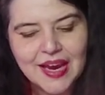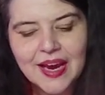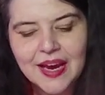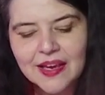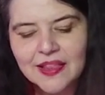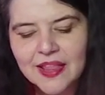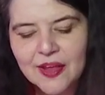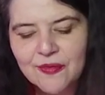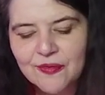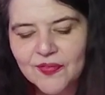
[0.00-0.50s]

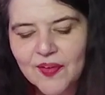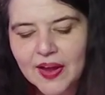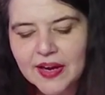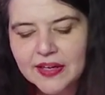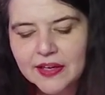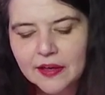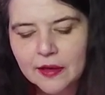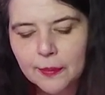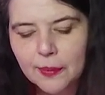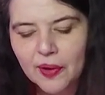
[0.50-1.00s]
They find
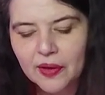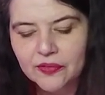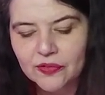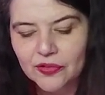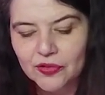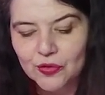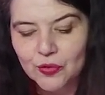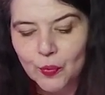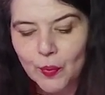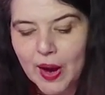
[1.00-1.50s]
it upon
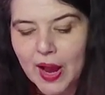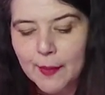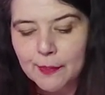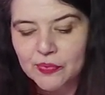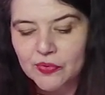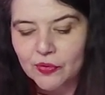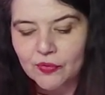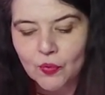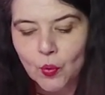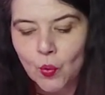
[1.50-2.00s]

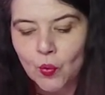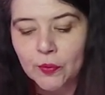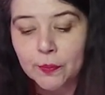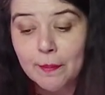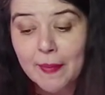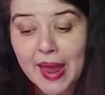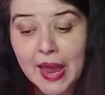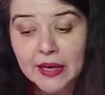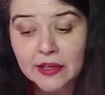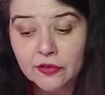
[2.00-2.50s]
scraps of old
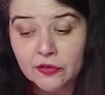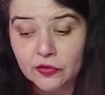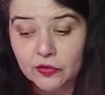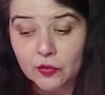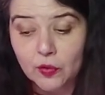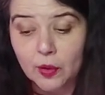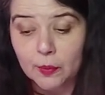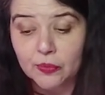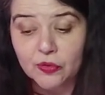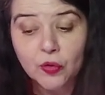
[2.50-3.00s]

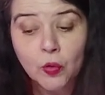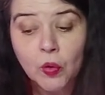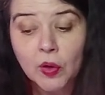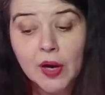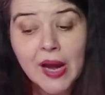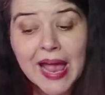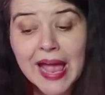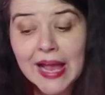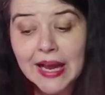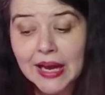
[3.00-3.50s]
manuscripts or
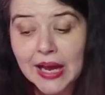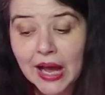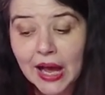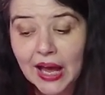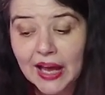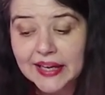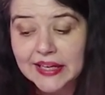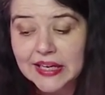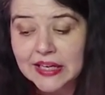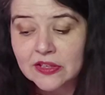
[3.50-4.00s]

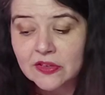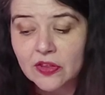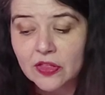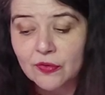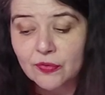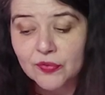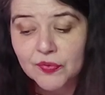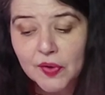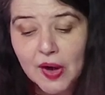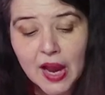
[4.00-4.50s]
cut into the
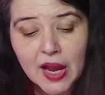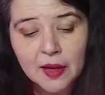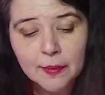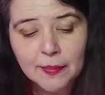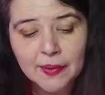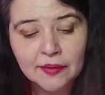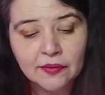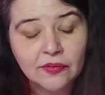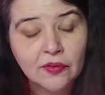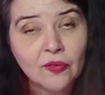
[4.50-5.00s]

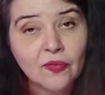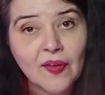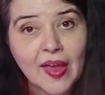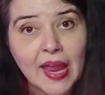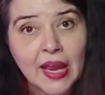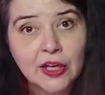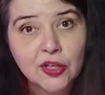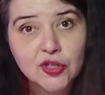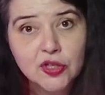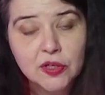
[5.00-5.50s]
fragments of
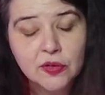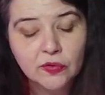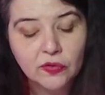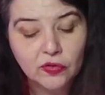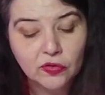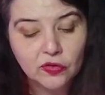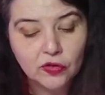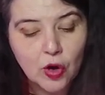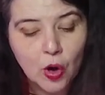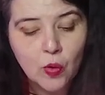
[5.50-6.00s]
ancient
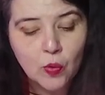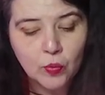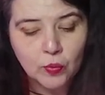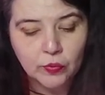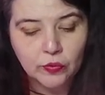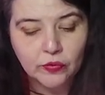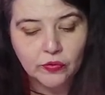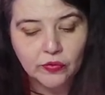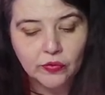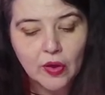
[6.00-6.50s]

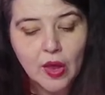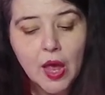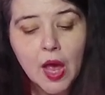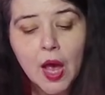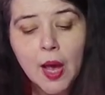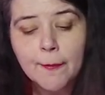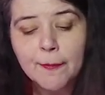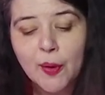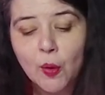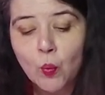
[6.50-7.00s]
stones.
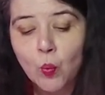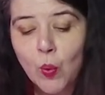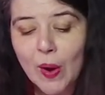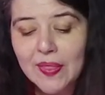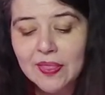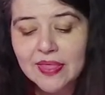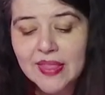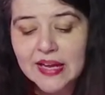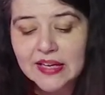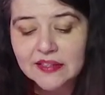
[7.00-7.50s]
But
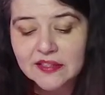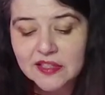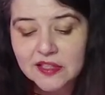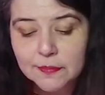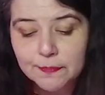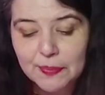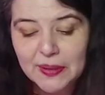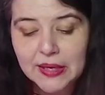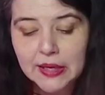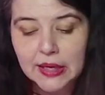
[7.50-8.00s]
when they
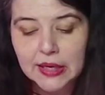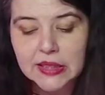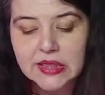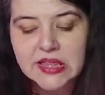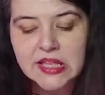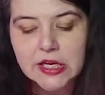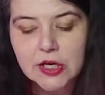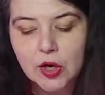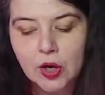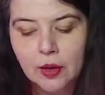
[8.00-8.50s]
speak it,
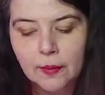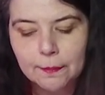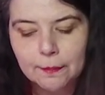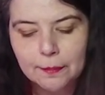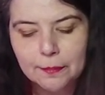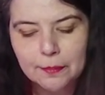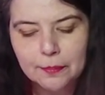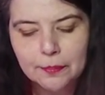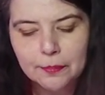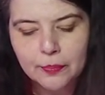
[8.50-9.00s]
they are
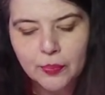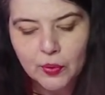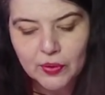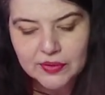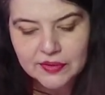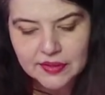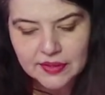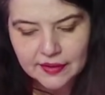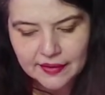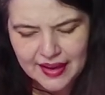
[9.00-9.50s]
put
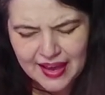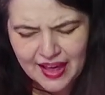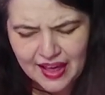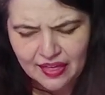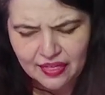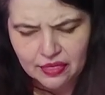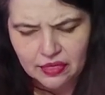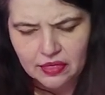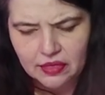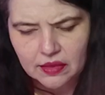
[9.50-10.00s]
to
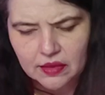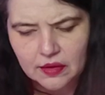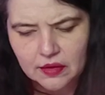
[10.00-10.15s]
death.